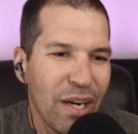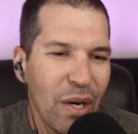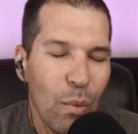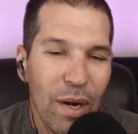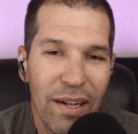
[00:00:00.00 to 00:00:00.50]

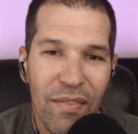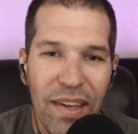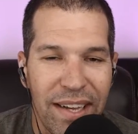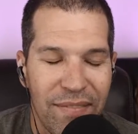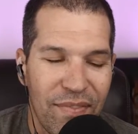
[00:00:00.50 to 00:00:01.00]
Well,
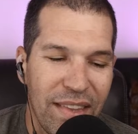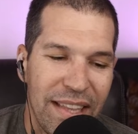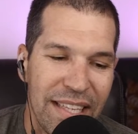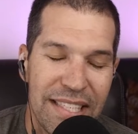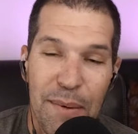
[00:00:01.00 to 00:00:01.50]

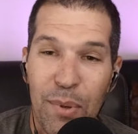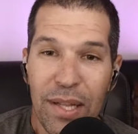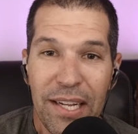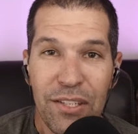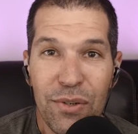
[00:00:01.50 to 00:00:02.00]
the simple
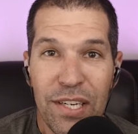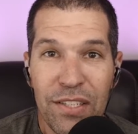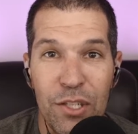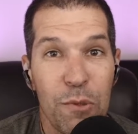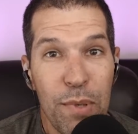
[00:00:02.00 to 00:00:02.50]
answer is
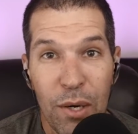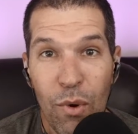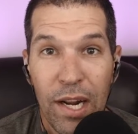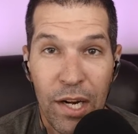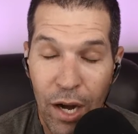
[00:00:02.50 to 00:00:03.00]
just pick
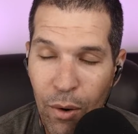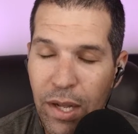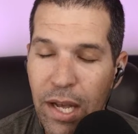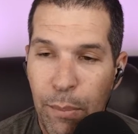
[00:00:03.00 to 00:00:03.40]
one and go,